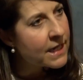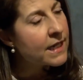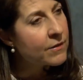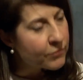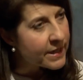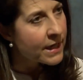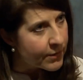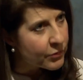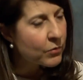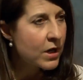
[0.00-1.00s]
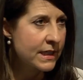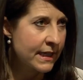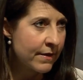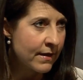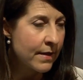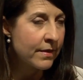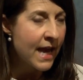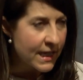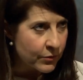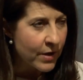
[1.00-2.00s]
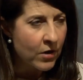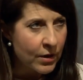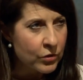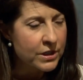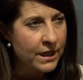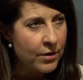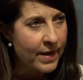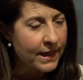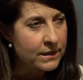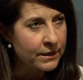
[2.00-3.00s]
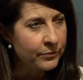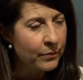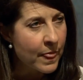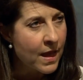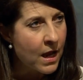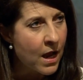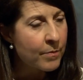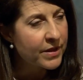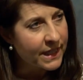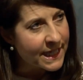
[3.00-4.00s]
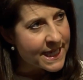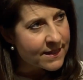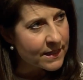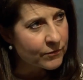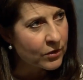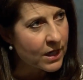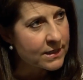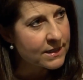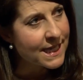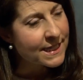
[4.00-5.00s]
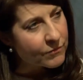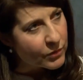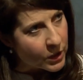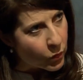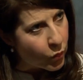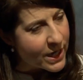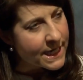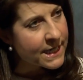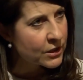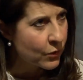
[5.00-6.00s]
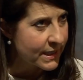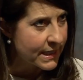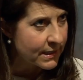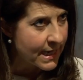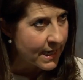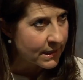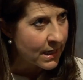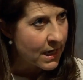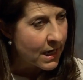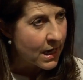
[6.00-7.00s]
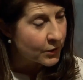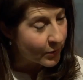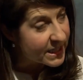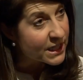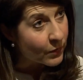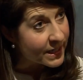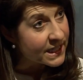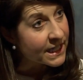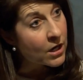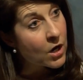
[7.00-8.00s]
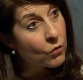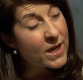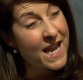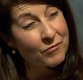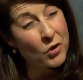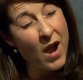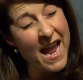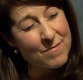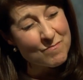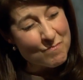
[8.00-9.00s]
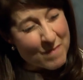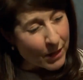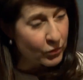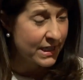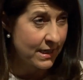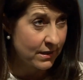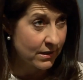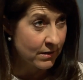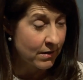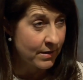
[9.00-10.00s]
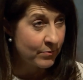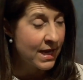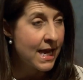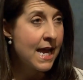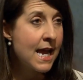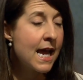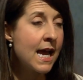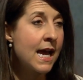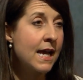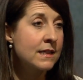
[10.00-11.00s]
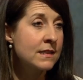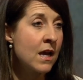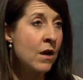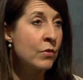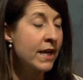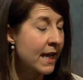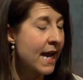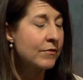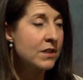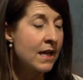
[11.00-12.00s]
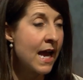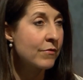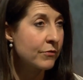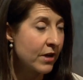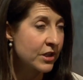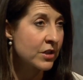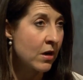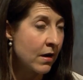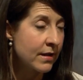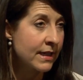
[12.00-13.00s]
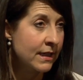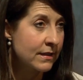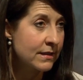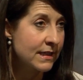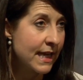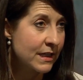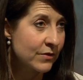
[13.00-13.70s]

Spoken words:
if we work together. That's where I want to go back to. But the key thing for us is if we're going to win in 2020, we have got a mountain to climb. And we're going to have a fresh start, I think, to take us